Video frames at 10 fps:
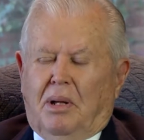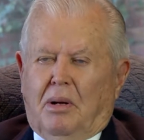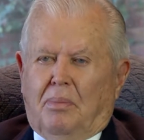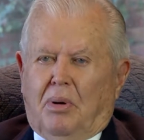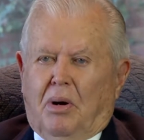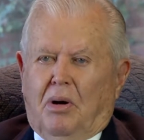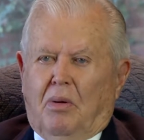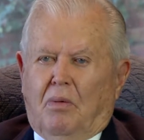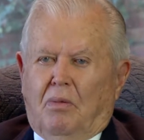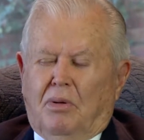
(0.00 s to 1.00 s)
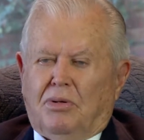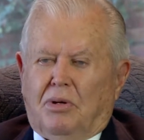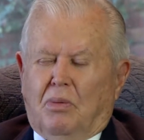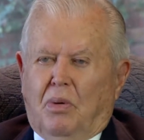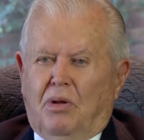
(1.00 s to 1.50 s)
been a partner with
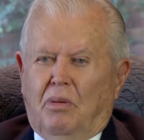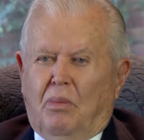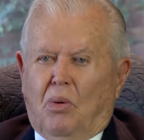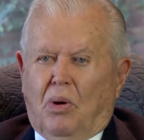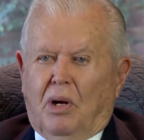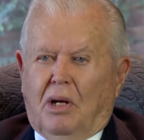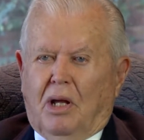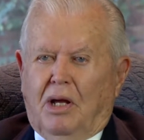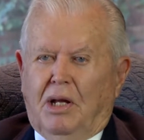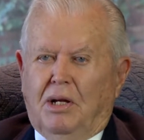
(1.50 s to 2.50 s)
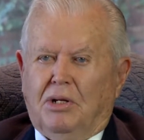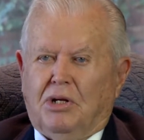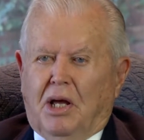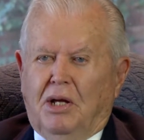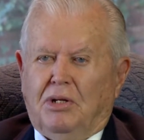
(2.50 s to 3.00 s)
Mr. William Morgan Kane and
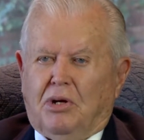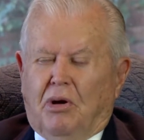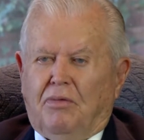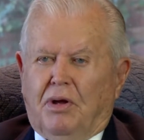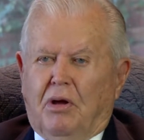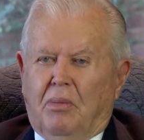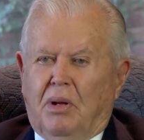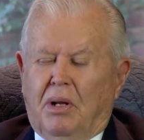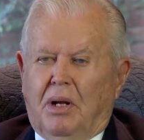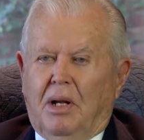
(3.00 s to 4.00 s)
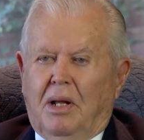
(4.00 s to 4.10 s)
Kane's Coffee Company, and